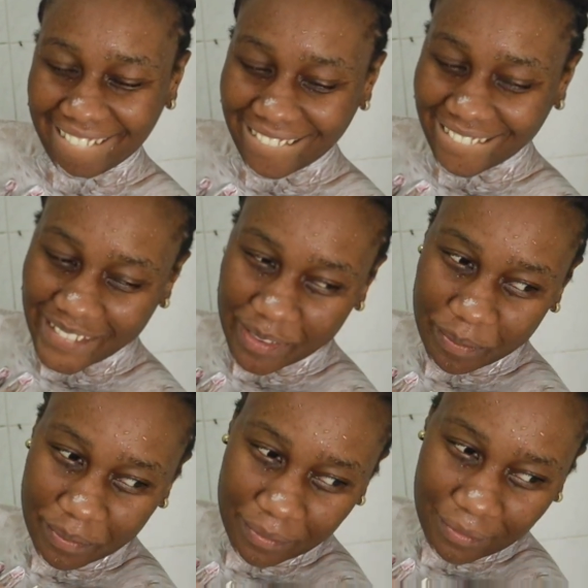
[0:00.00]
So me
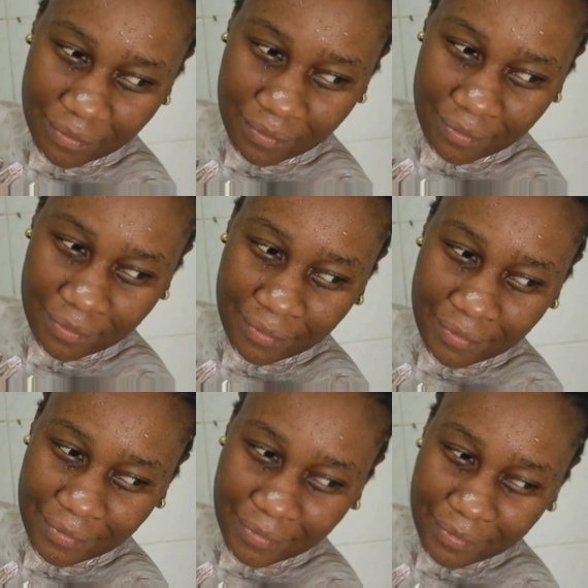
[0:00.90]
being me, you
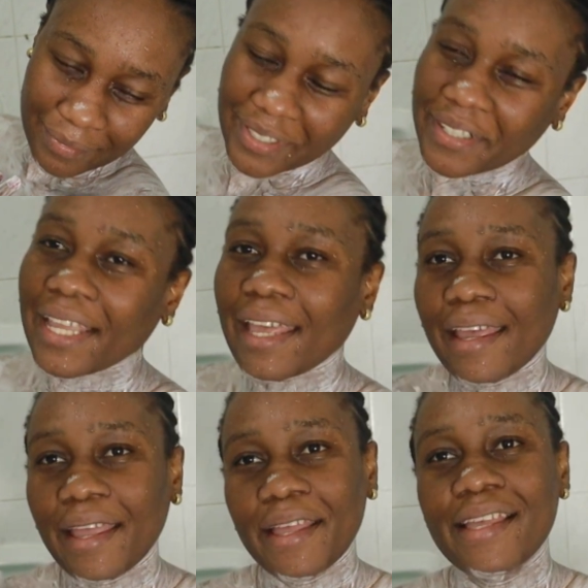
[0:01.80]
know what I do, I
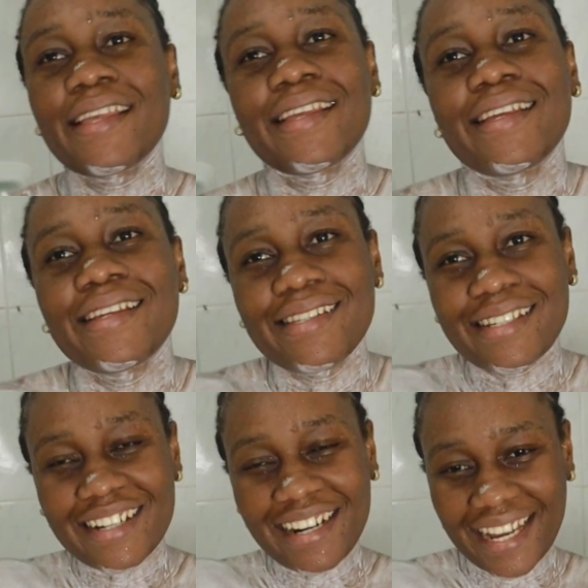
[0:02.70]
just apply it
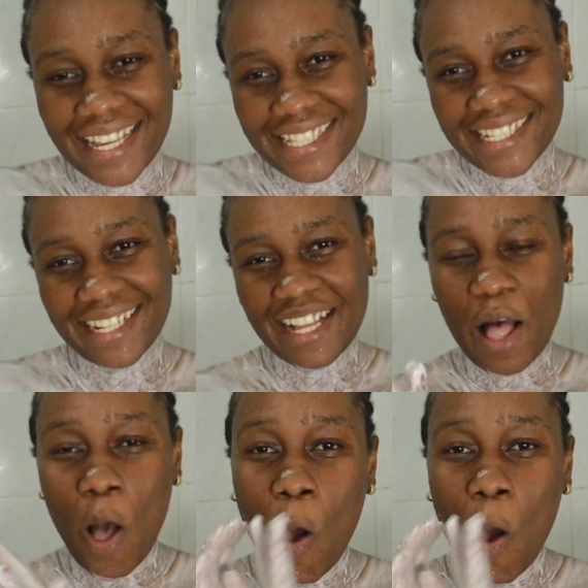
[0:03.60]
aggressively